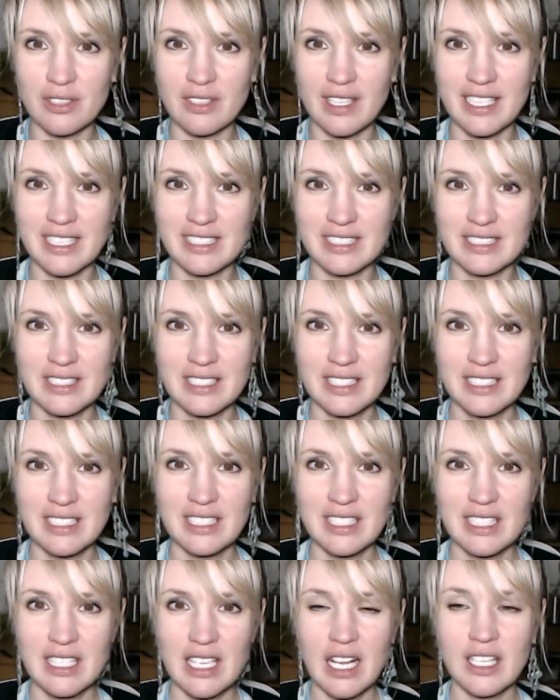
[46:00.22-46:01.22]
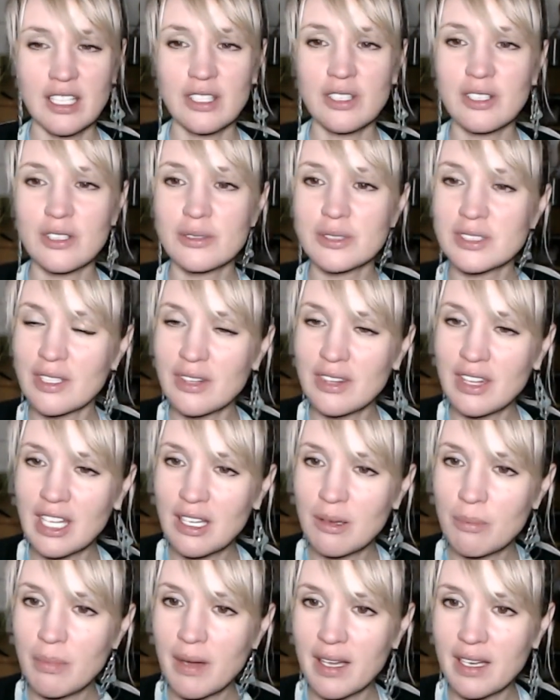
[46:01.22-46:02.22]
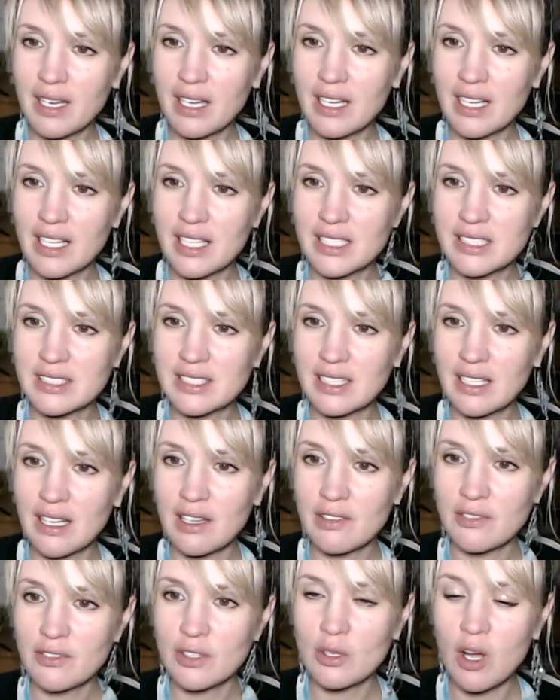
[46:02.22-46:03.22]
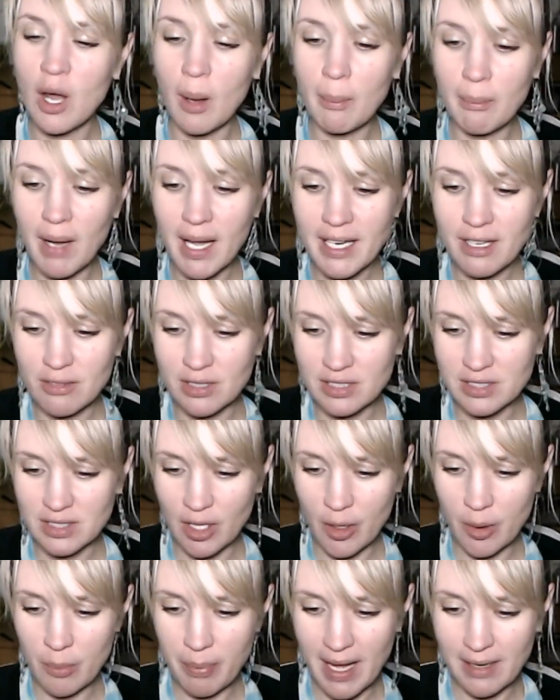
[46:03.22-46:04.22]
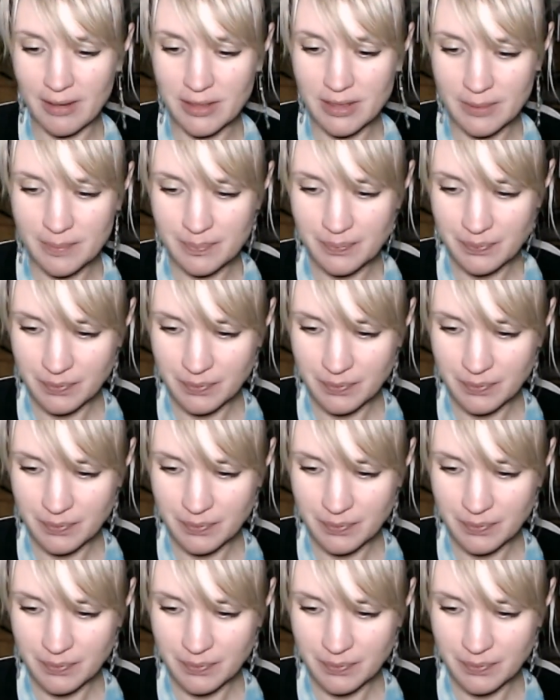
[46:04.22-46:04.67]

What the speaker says: things. And you could also think about it as if you got a microscope out